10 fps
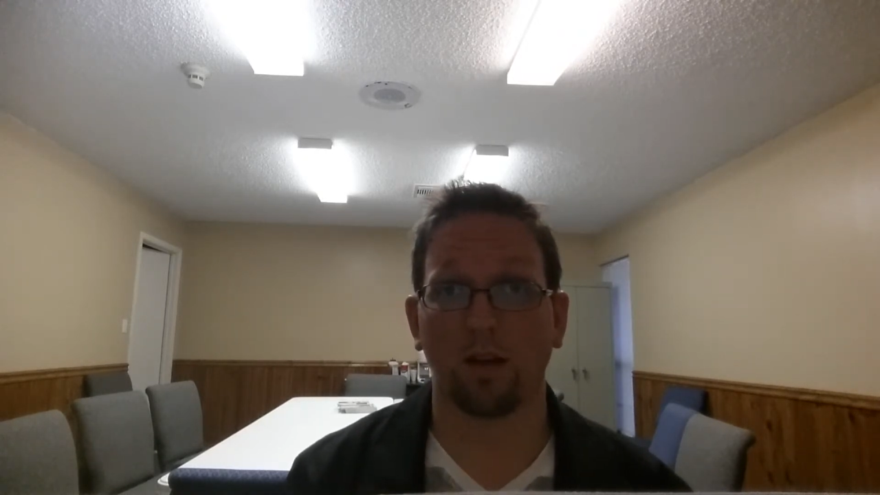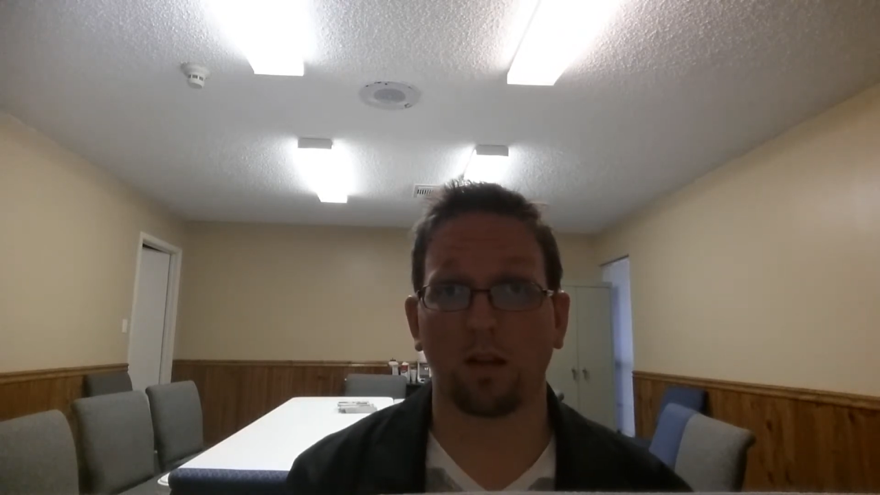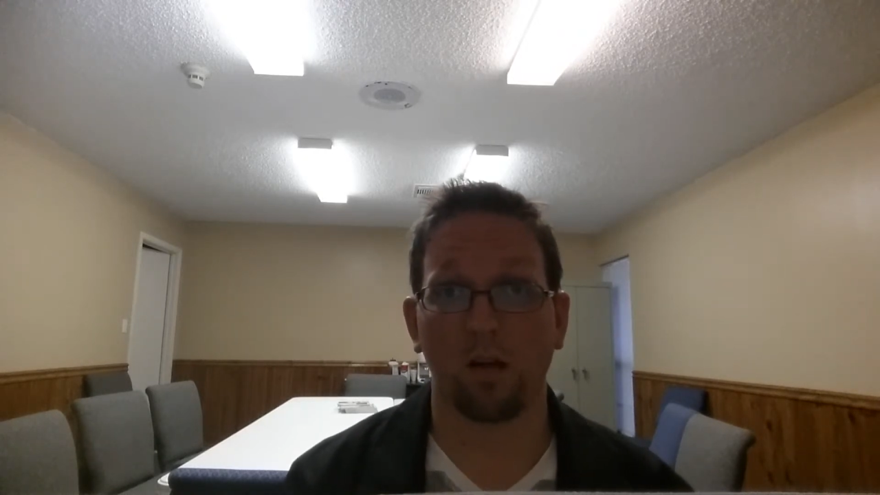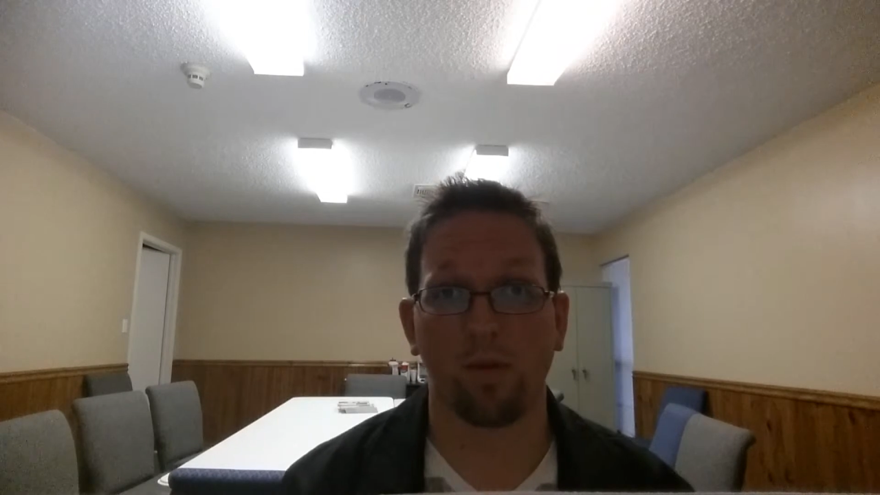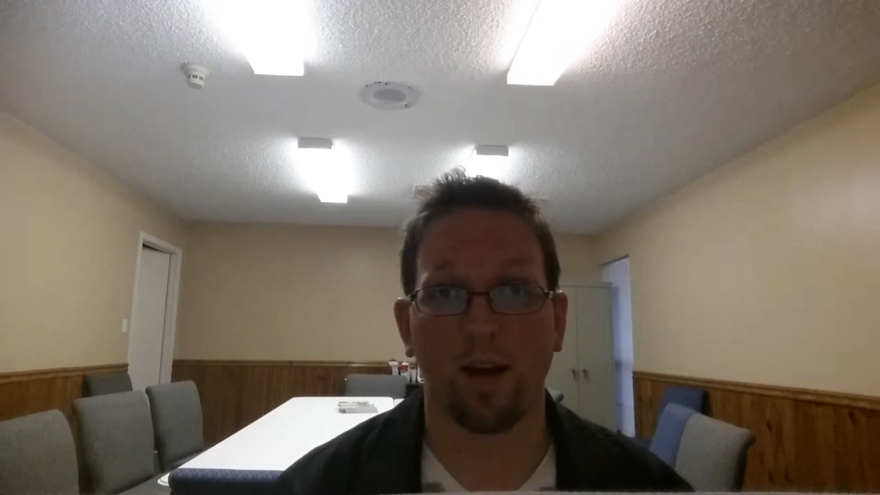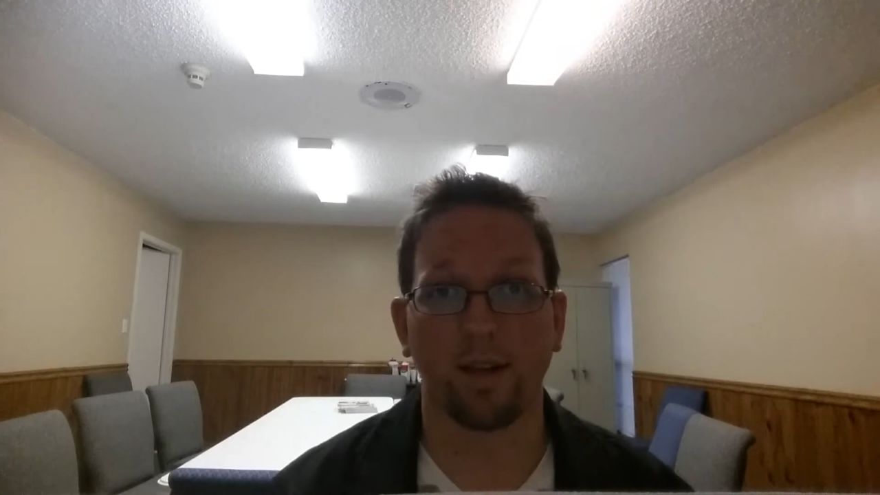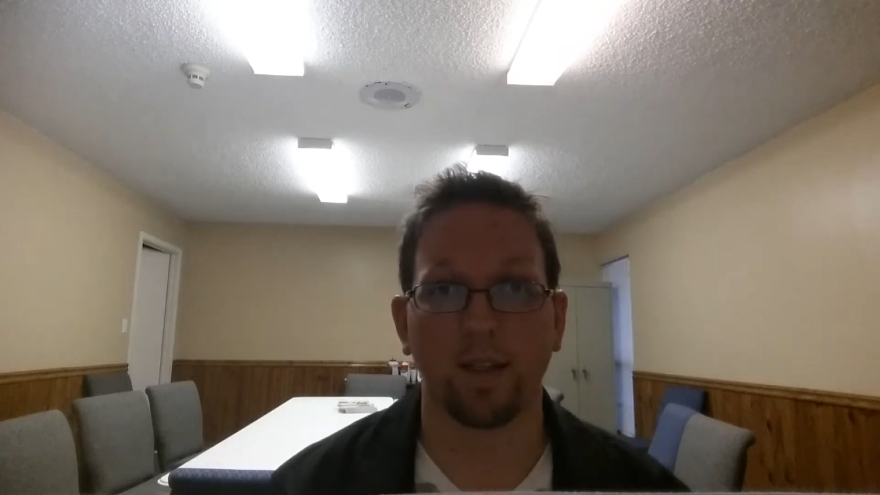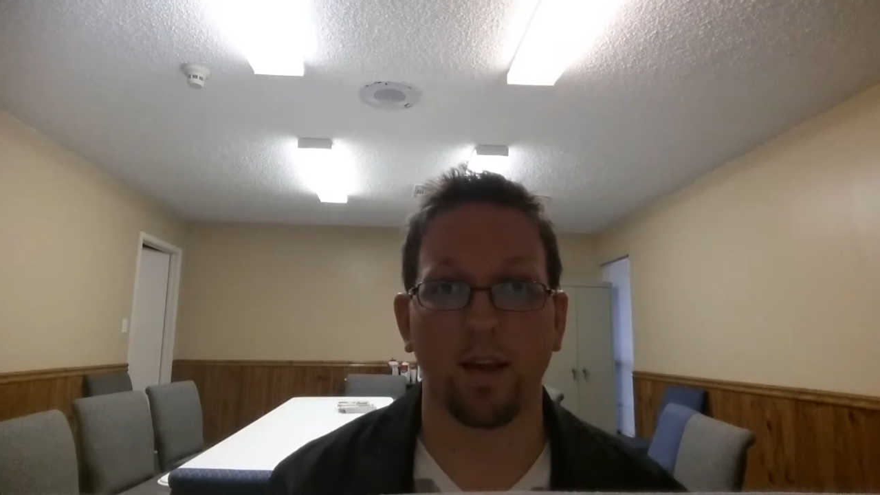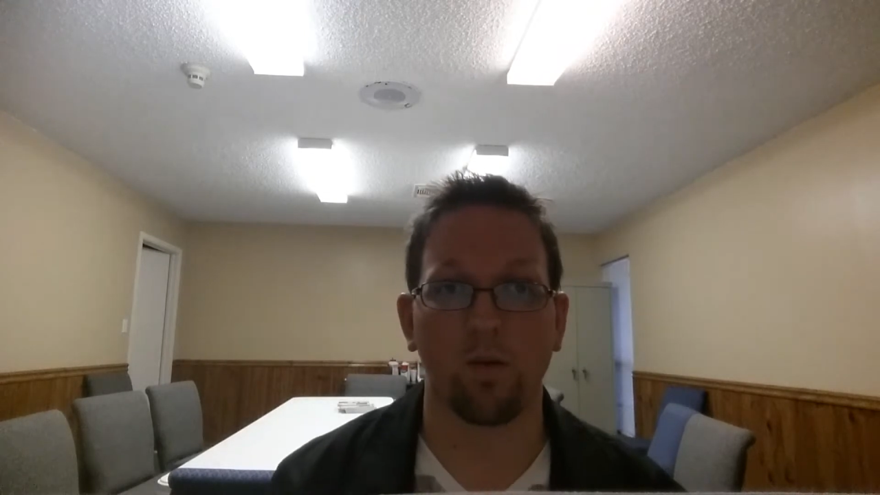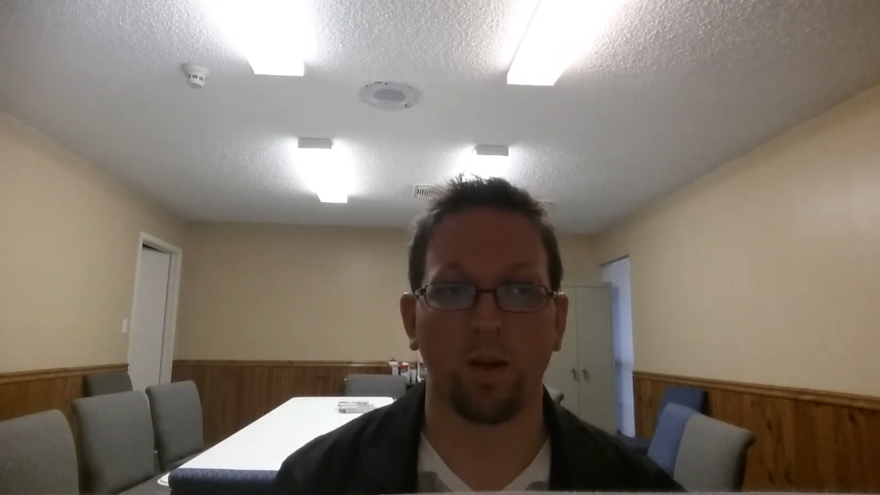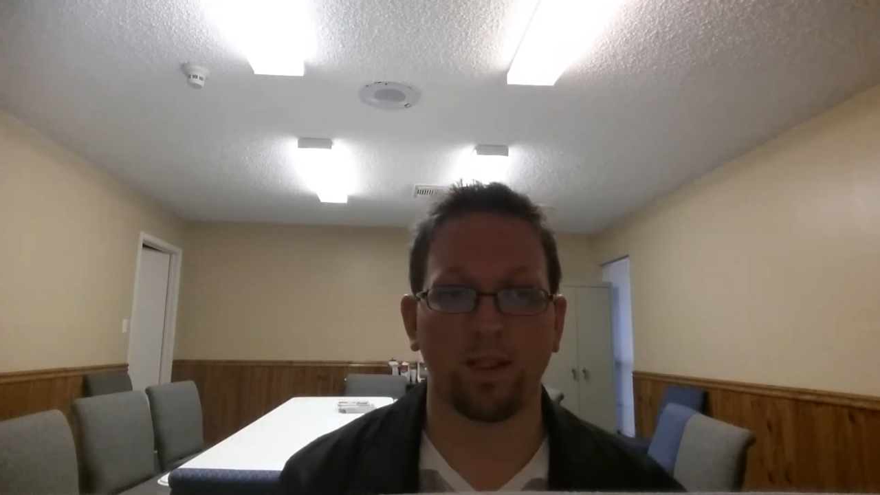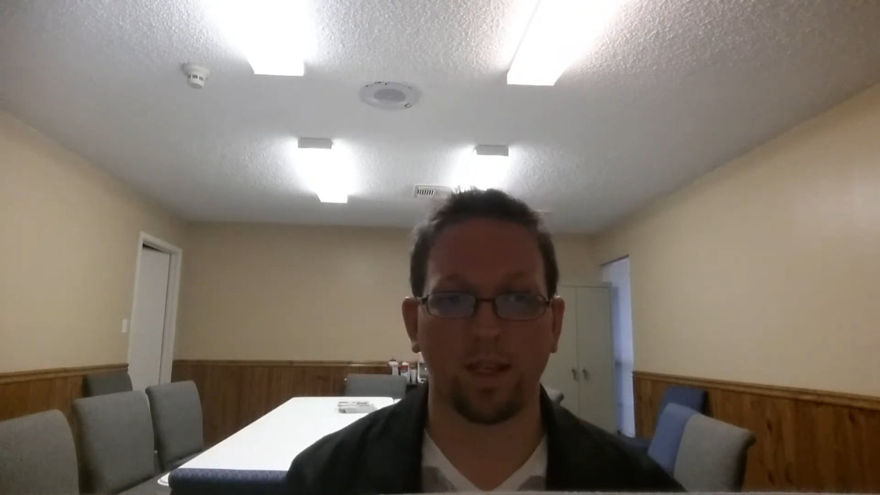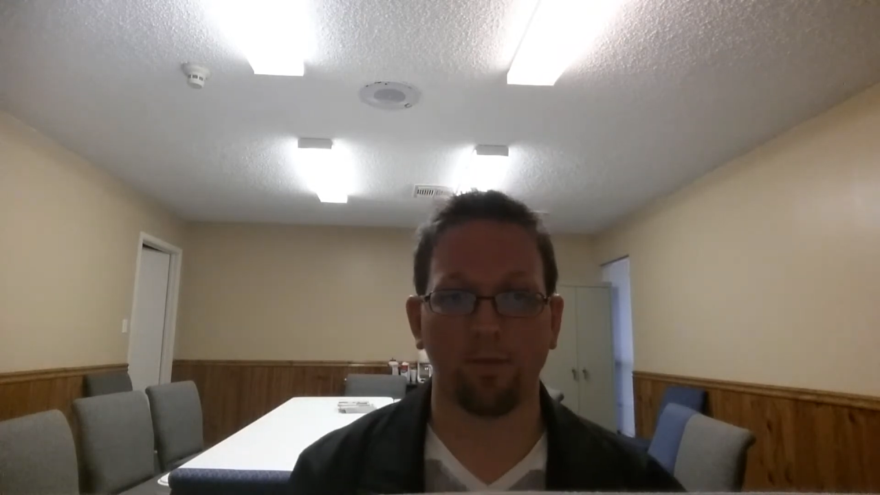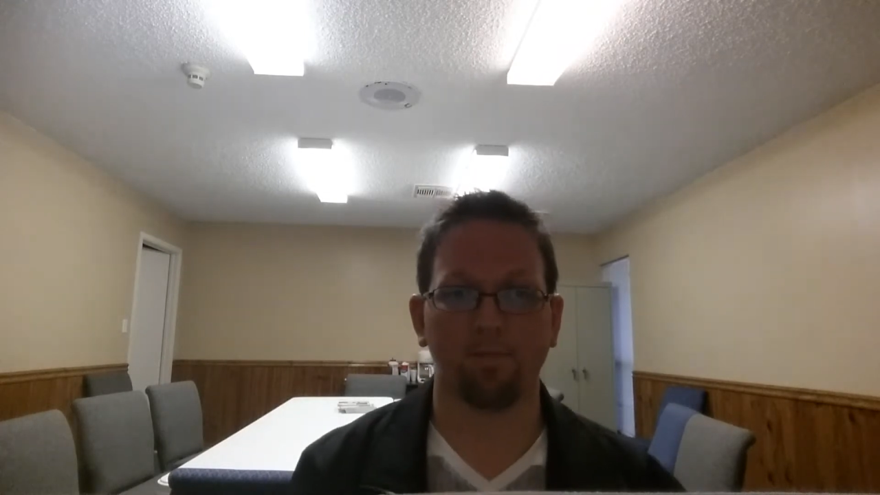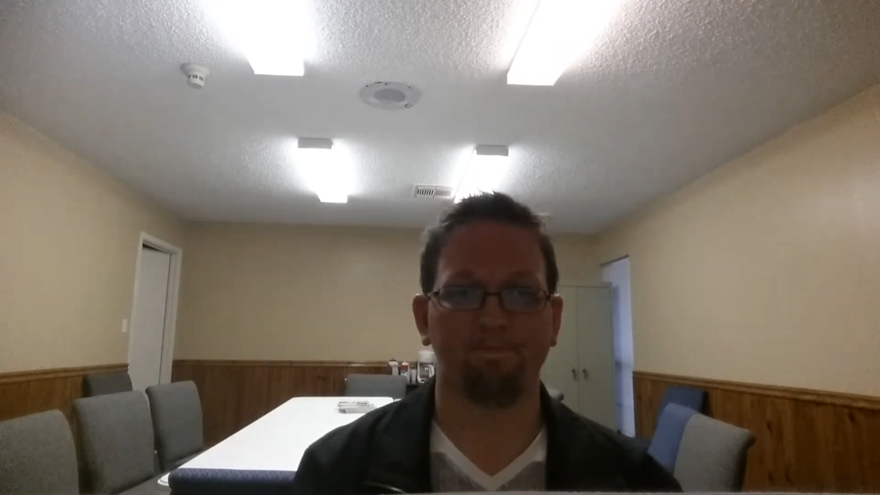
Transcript: start practicing on Wednesday.